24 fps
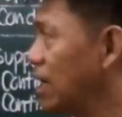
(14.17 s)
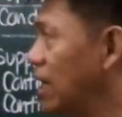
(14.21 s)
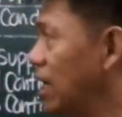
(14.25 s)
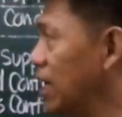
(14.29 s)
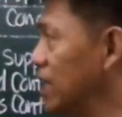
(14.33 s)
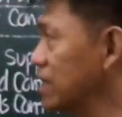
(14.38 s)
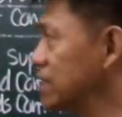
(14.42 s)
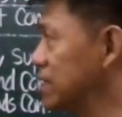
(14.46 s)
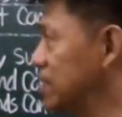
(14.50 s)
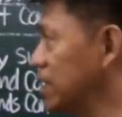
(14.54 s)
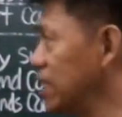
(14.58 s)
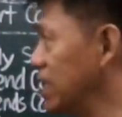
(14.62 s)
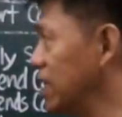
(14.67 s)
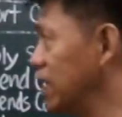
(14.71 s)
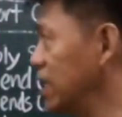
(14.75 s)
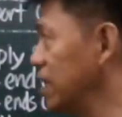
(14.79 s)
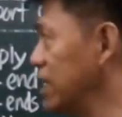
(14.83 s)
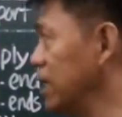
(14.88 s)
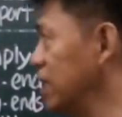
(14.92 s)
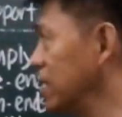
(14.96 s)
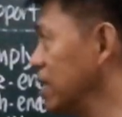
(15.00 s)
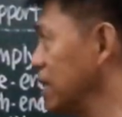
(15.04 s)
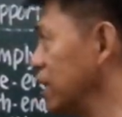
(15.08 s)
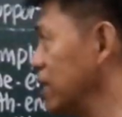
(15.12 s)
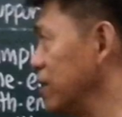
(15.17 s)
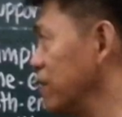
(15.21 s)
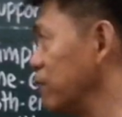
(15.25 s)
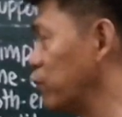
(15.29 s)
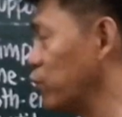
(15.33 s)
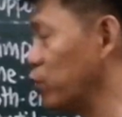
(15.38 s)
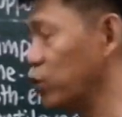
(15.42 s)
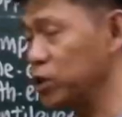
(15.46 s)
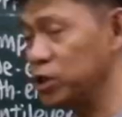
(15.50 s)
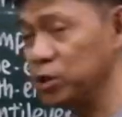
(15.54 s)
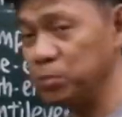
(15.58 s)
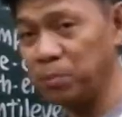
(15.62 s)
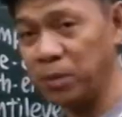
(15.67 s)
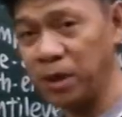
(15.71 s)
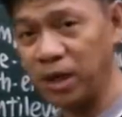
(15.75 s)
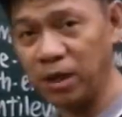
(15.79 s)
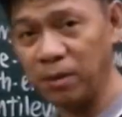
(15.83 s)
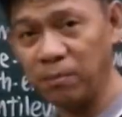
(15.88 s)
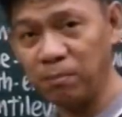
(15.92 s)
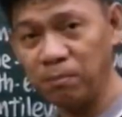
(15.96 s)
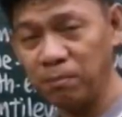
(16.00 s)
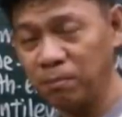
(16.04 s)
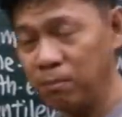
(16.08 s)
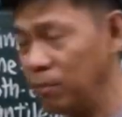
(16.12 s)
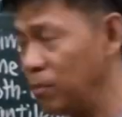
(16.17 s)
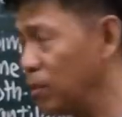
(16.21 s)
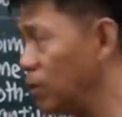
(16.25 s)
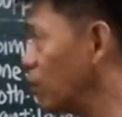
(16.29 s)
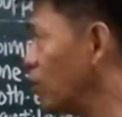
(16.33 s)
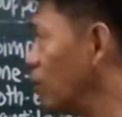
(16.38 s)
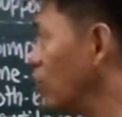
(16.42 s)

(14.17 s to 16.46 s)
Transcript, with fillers: A singly reinforced beam